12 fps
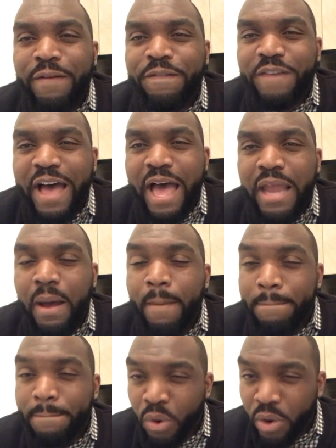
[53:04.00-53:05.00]
find a
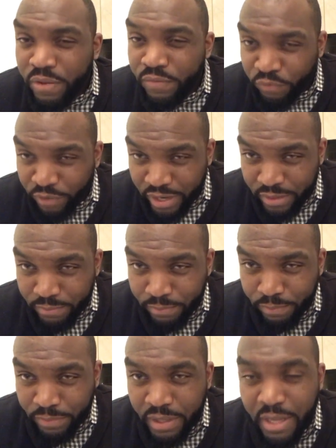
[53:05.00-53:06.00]
boyfriend
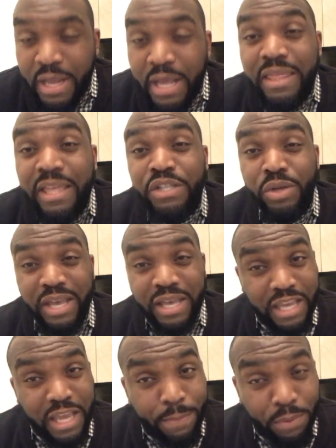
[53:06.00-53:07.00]
that you can
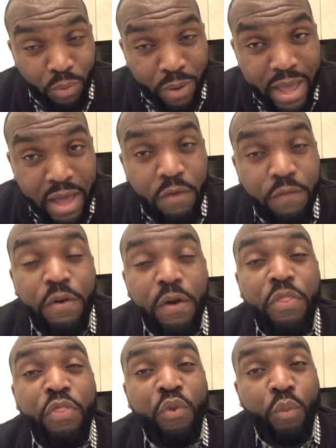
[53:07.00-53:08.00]
keep around for
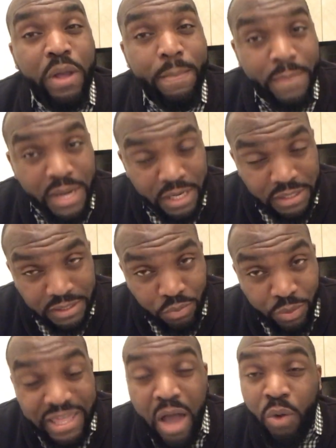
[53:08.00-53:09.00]
3 months
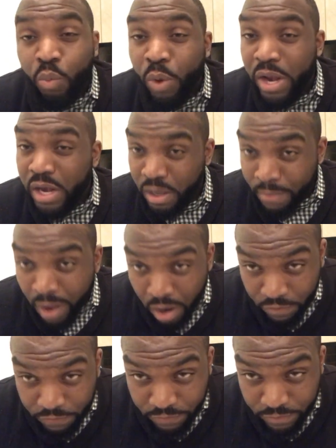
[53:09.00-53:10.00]
without running him
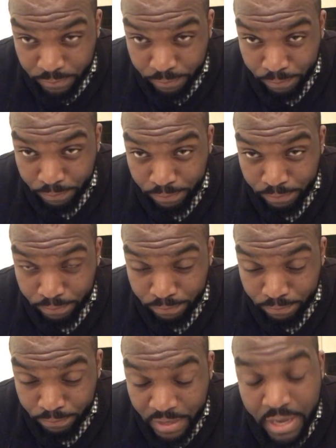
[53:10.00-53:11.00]
off?
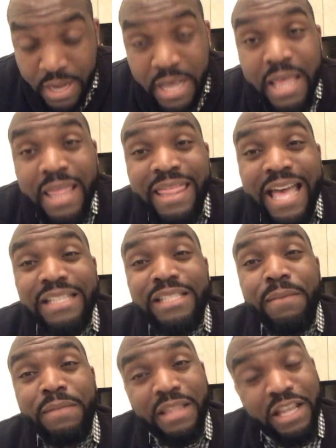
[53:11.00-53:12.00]
That's
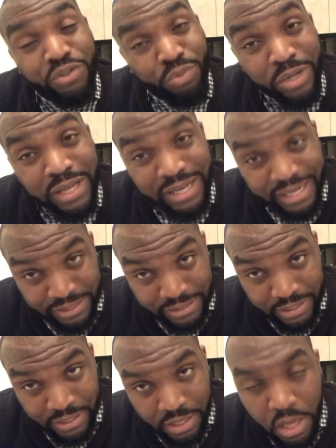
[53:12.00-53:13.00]
something that's
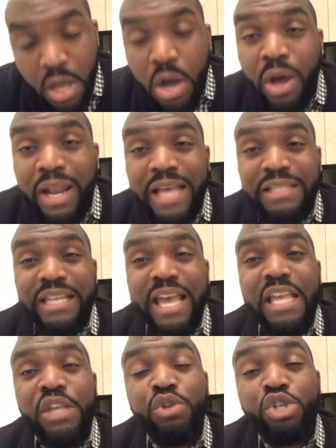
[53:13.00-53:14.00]
realistic. Or let's say
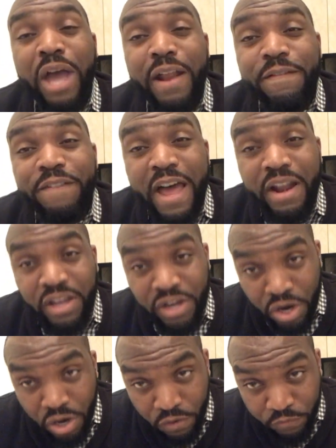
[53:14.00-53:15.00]
you try to find a
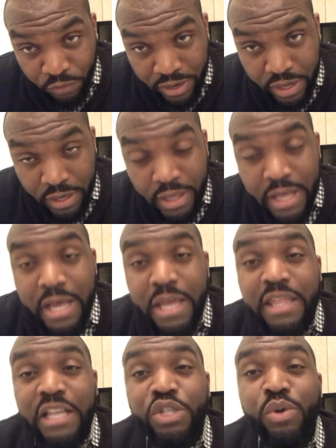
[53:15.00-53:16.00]
girlfriend
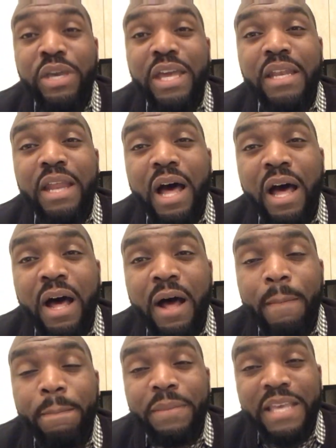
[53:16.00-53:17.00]
that you can
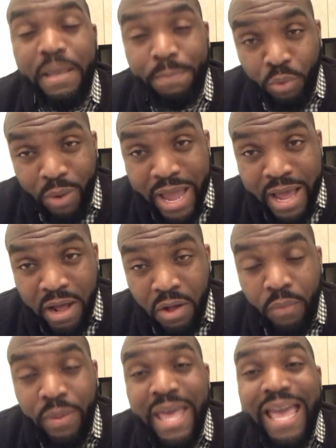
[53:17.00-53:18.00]
keep
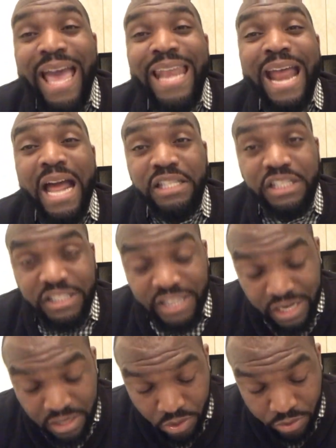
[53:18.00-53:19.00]
around and not
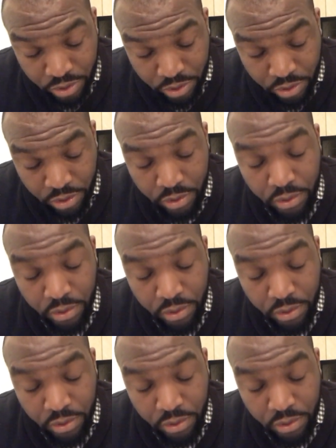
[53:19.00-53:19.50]
cheat on her